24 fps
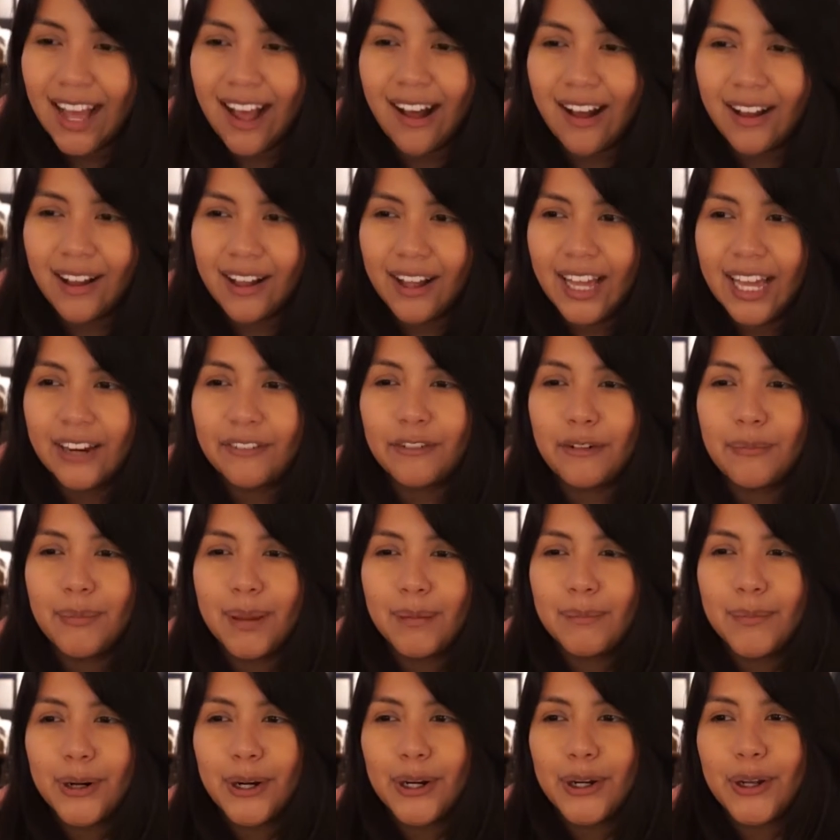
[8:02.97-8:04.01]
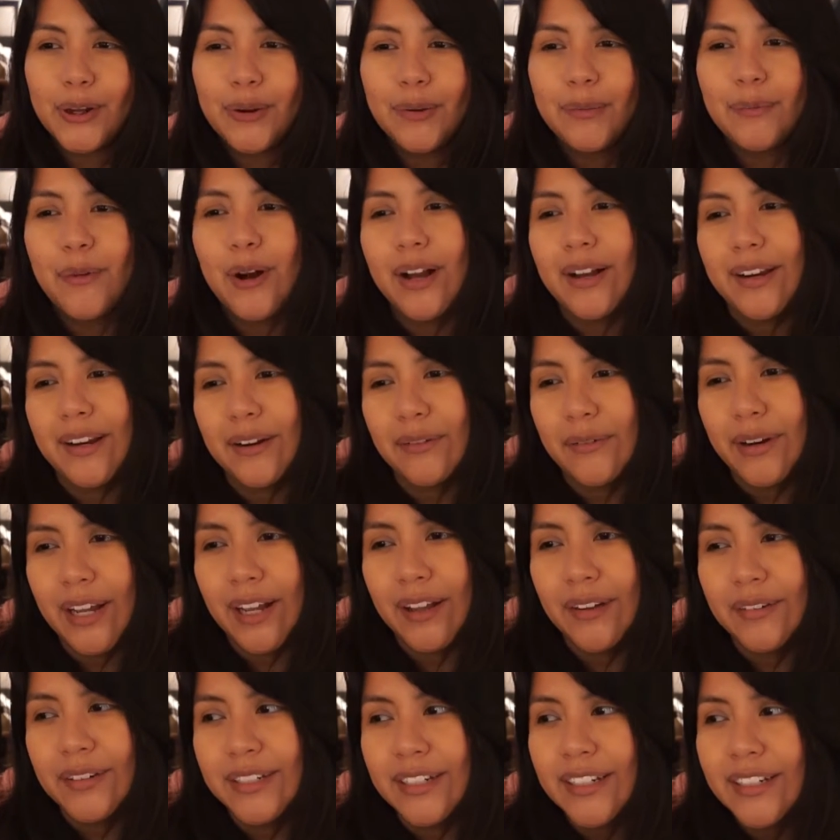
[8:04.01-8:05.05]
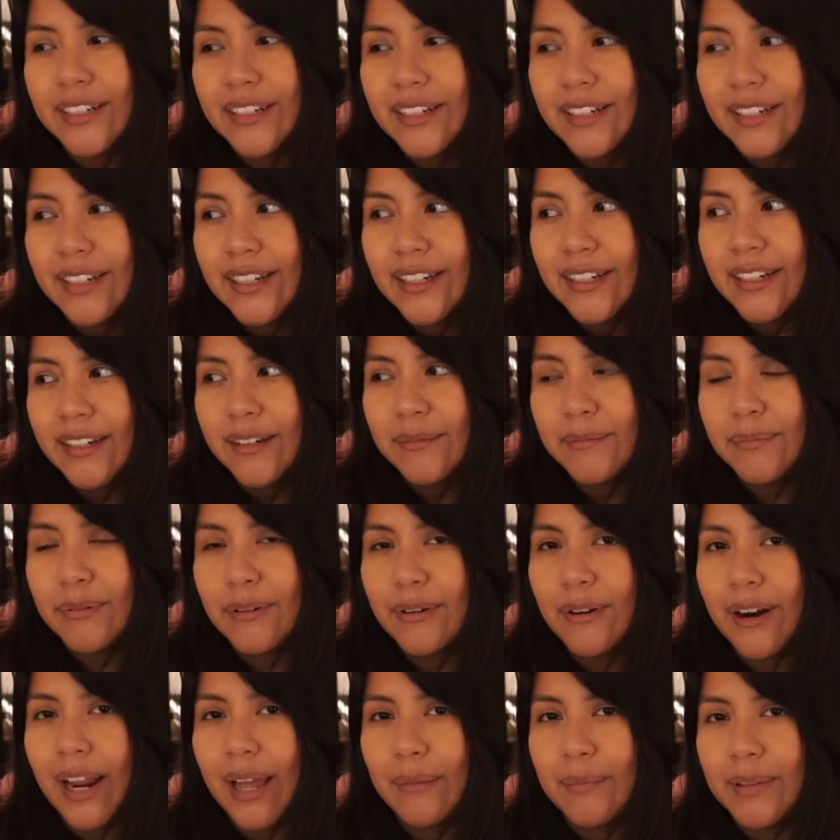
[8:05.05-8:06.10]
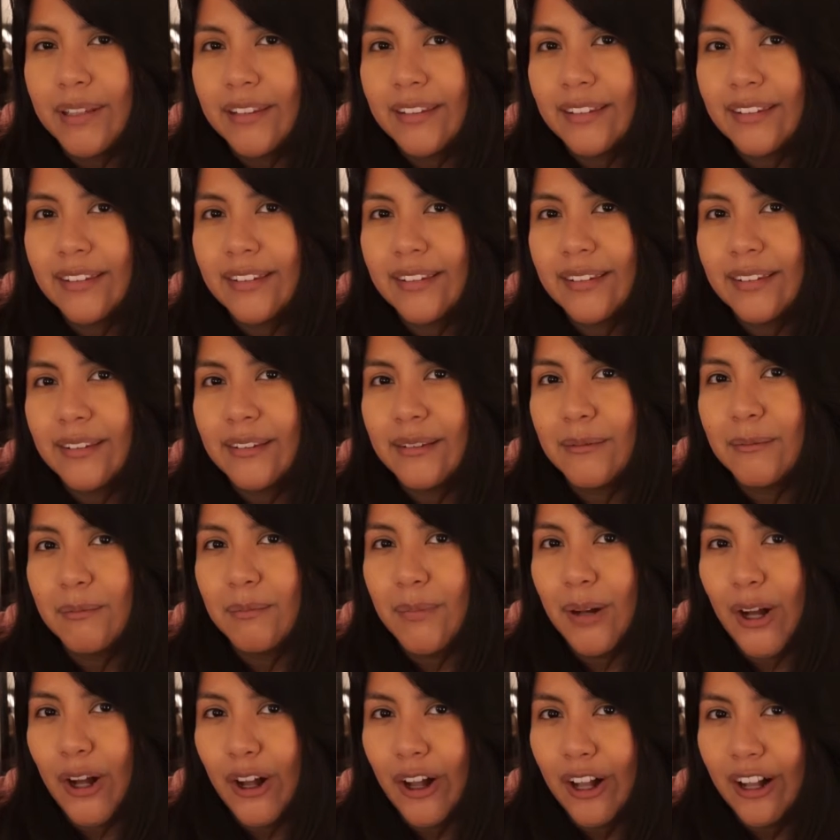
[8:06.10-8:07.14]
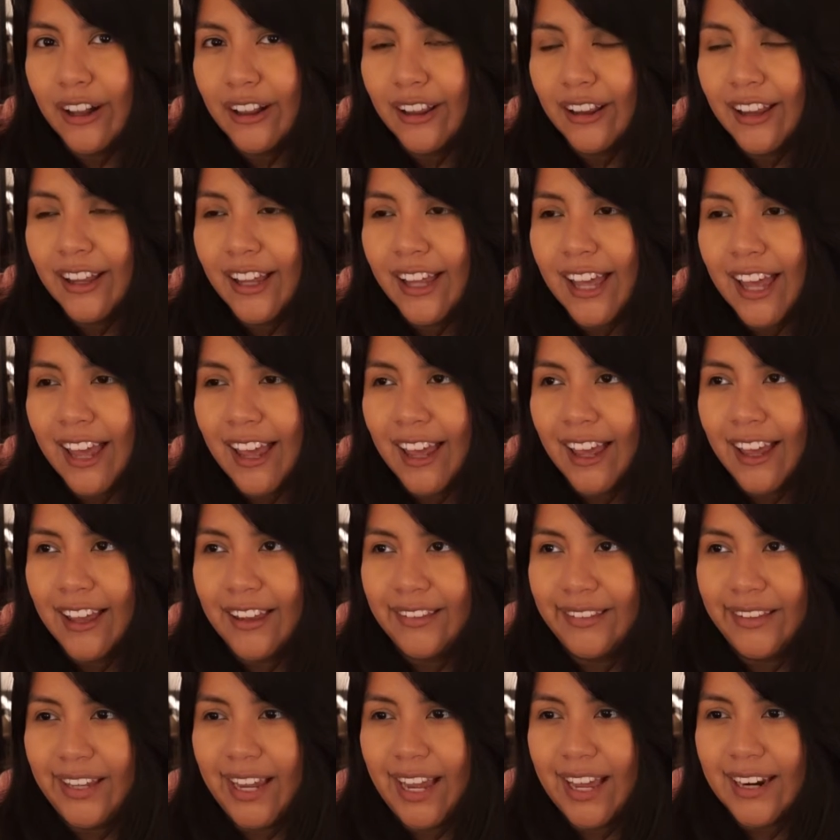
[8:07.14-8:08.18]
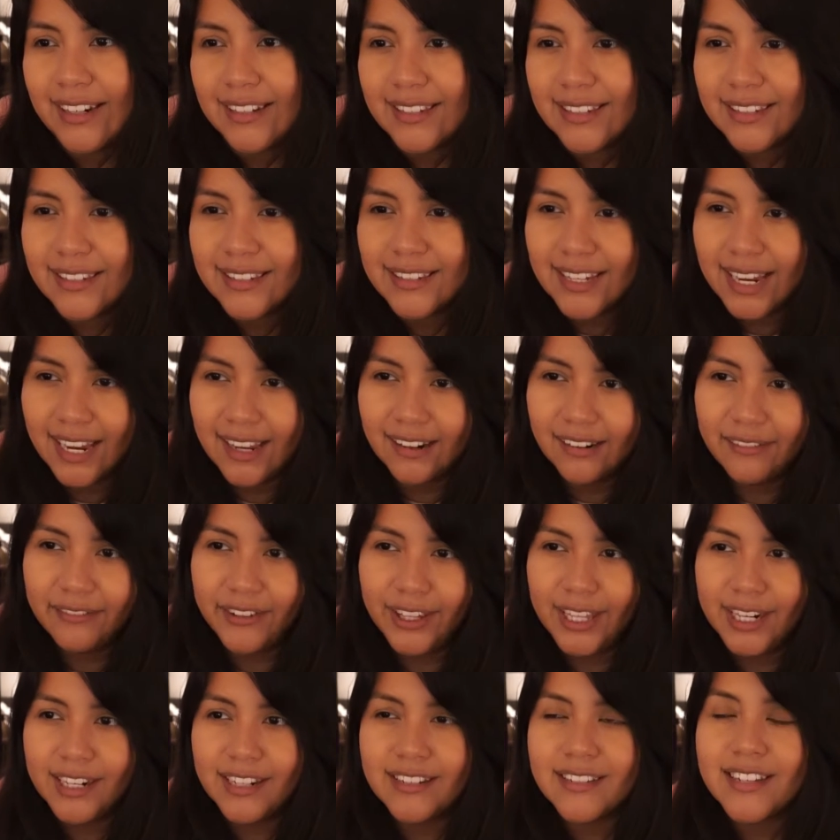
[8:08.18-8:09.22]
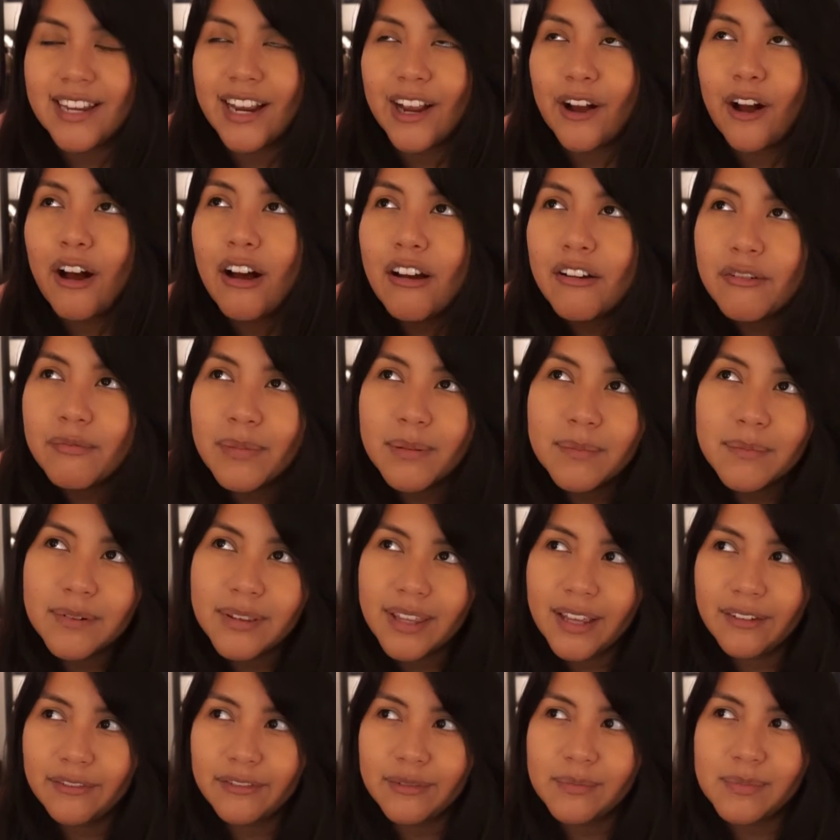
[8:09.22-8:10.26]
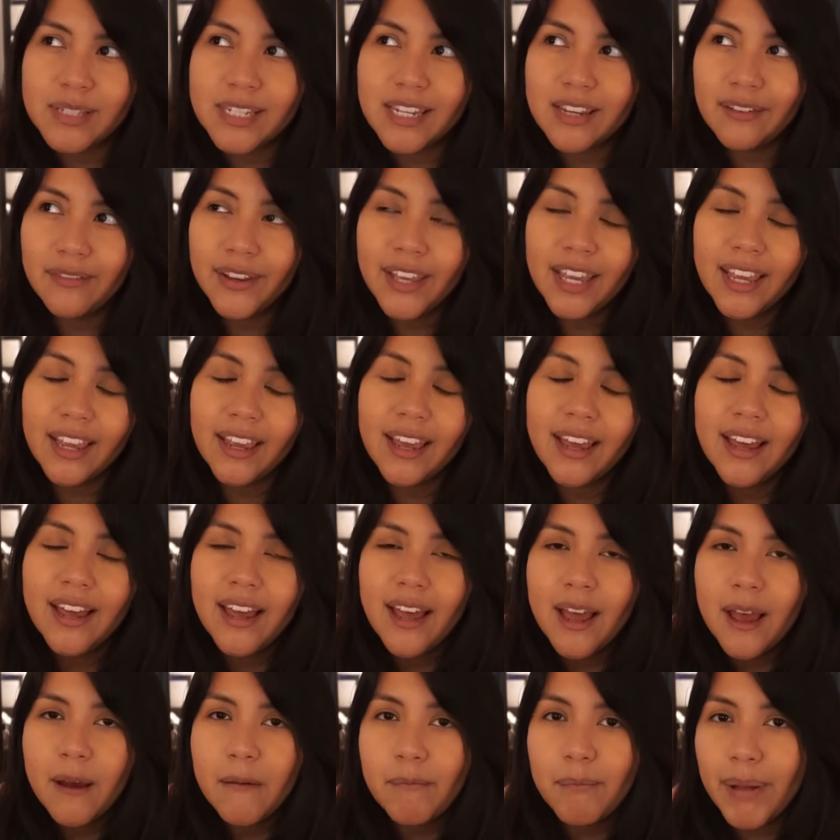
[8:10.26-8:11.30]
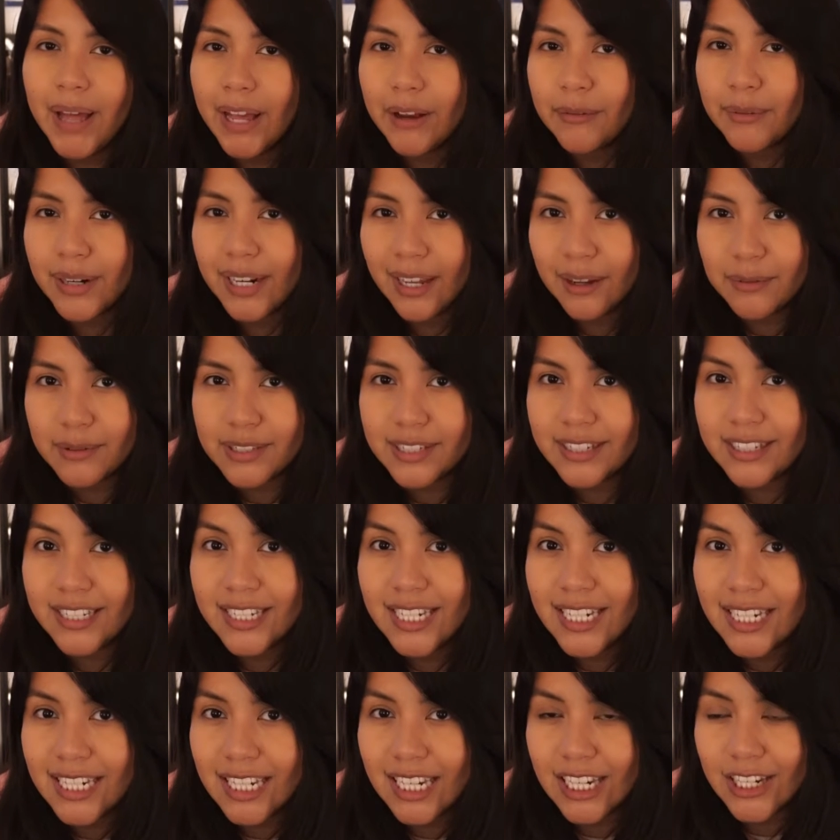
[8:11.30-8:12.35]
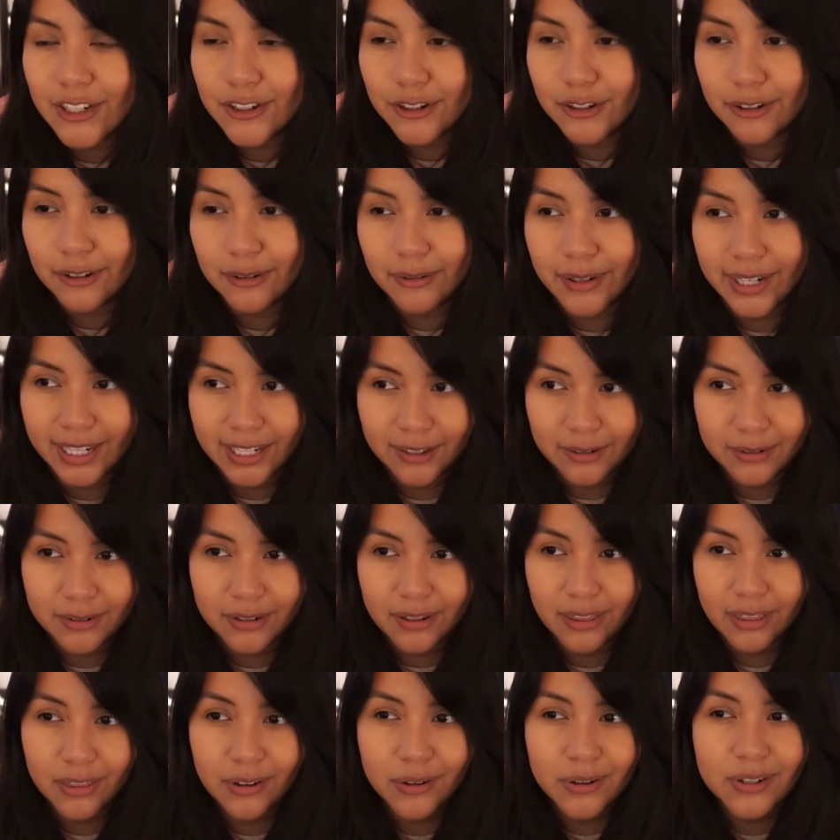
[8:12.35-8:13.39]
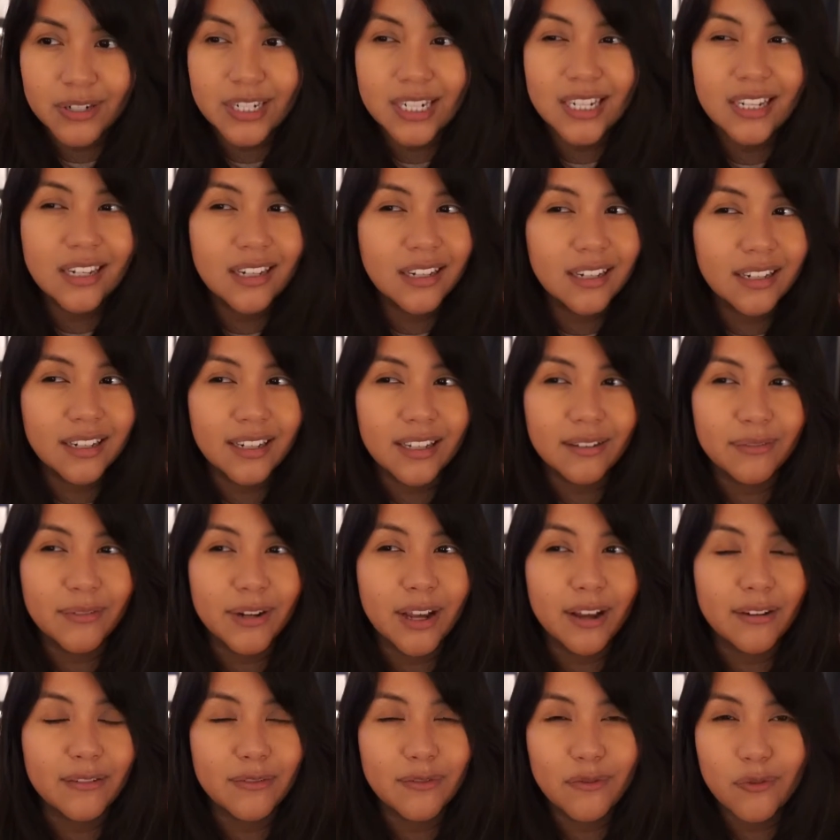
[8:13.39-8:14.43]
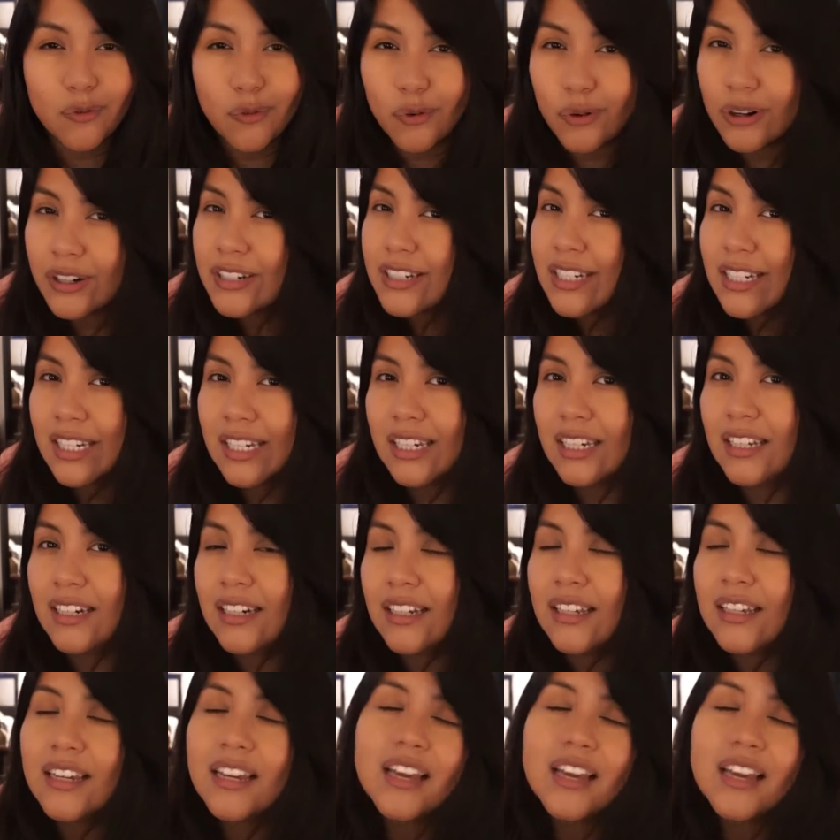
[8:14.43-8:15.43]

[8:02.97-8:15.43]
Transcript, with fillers: Uh, I remember going walking around premise Mall and they had a stand of it. And it's like, oh, I remember that from TV back when I was a teenager, around 13, if not 14.